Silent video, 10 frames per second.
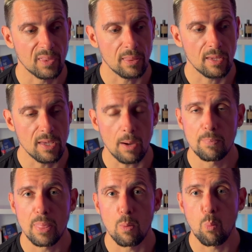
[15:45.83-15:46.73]
yeah,
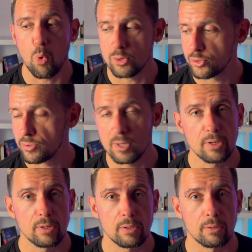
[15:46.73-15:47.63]
watch
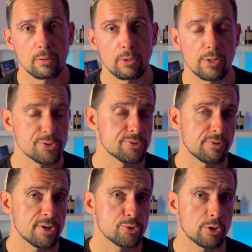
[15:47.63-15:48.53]
the Colossus
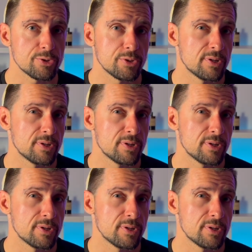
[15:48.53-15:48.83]
trade shorts.